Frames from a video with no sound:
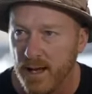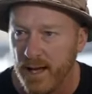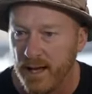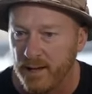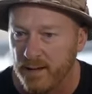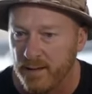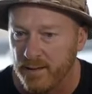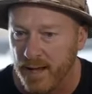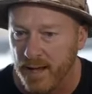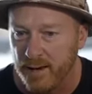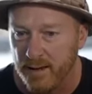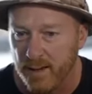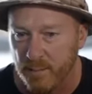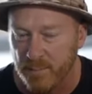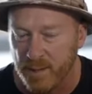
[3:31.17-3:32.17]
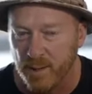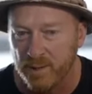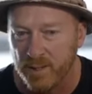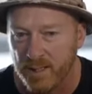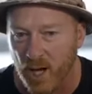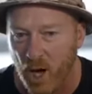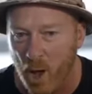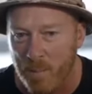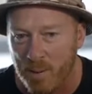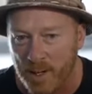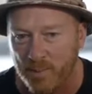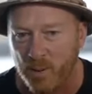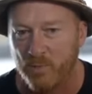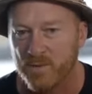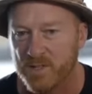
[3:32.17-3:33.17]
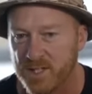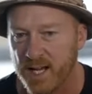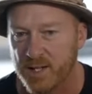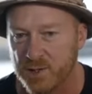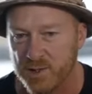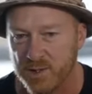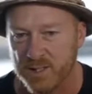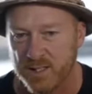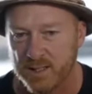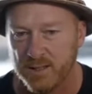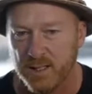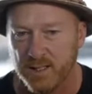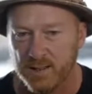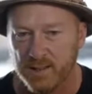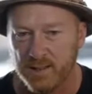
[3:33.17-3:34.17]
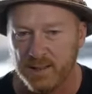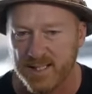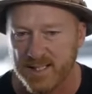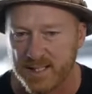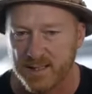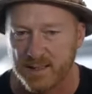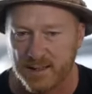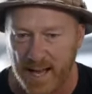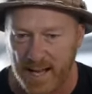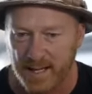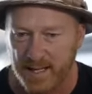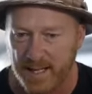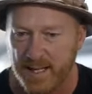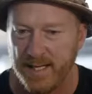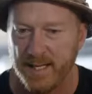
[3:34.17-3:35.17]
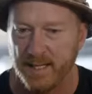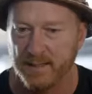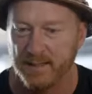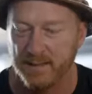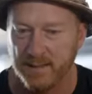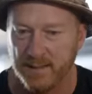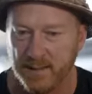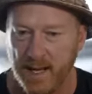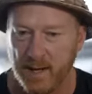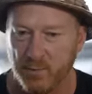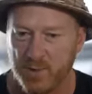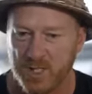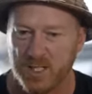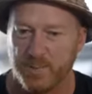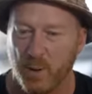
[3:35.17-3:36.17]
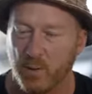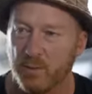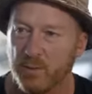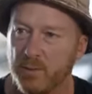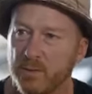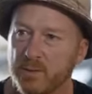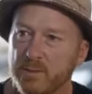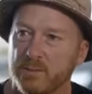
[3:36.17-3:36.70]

and that ability to open up conversations and listen and hear and respond.